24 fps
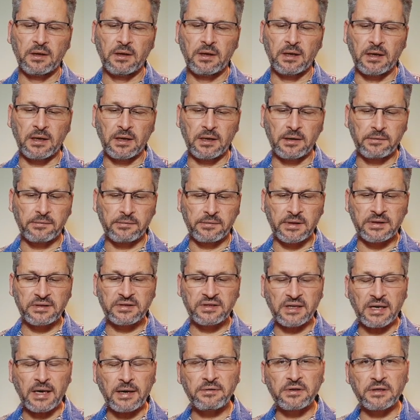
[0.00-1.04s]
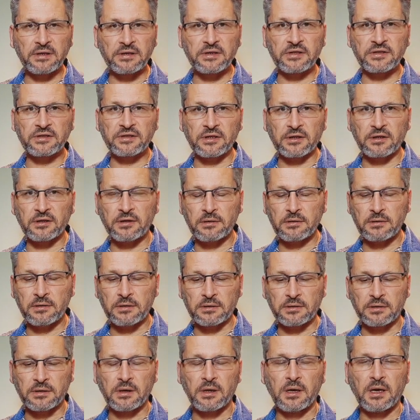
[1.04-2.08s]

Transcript: uh, this covenant is secured.